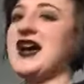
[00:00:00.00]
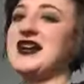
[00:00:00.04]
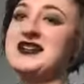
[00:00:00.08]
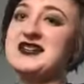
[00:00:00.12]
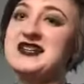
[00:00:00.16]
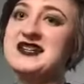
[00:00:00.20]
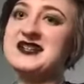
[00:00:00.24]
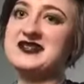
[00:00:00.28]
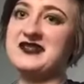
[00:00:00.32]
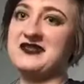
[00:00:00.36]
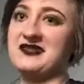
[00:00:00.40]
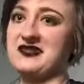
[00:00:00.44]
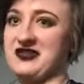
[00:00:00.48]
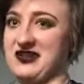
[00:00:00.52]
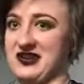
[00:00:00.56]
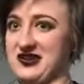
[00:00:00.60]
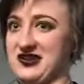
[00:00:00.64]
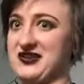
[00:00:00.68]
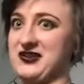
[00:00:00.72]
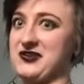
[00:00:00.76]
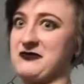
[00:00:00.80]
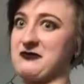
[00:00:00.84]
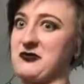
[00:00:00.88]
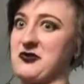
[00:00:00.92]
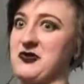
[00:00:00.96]
needed
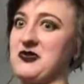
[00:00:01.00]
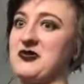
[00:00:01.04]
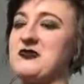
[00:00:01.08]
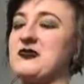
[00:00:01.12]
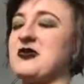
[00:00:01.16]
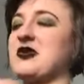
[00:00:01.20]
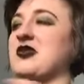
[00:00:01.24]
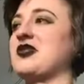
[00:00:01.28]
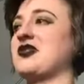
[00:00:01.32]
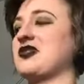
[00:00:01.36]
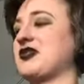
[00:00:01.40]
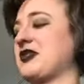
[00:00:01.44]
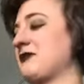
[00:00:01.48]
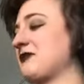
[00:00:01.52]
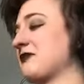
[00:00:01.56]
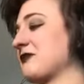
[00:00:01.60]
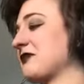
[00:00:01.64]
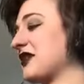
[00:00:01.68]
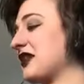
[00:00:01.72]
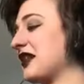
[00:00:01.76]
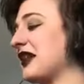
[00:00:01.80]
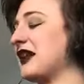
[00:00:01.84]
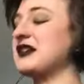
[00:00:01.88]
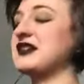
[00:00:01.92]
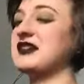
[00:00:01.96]
this book because I'm
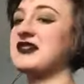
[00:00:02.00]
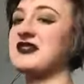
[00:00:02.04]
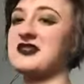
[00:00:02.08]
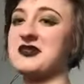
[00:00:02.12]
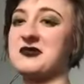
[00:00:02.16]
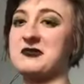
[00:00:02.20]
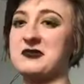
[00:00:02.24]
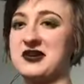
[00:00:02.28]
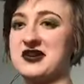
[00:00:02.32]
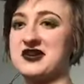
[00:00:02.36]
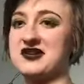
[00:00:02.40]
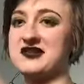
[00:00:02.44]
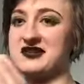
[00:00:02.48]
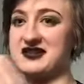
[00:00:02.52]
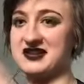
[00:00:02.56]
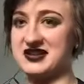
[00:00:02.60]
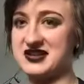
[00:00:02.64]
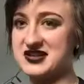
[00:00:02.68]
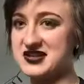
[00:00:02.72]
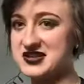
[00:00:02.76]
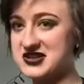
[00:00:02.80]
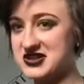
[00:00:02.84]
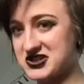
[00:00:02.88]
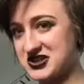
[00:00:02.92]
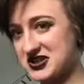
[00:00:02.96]
planning to be a
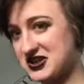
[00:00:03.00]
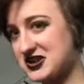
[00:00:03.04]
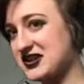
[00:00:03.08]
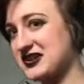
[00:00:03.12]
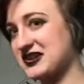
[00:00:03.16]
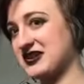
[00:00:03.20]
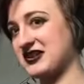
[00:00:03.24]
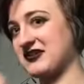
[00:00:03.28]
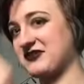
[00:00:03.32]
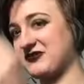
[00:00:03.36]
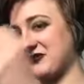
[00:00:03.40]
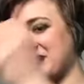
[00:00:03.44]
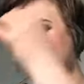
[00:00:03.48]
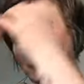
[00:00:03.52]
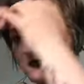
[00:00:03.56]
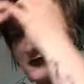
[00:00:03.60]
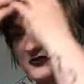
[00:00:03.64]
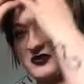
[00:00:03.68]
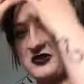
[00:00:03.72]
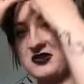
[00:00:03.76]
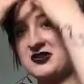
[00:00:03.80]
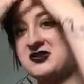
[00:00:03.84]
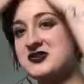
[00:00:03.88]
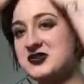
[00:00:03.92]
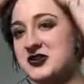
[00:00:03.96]
teacher and if I
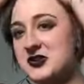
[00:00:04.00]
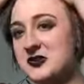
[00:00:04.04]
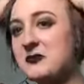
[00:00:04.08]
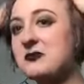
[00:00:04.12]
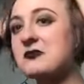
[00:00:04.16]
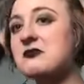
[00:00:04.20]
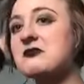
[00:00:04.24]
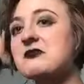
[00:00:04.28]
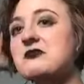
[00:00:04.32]
want to do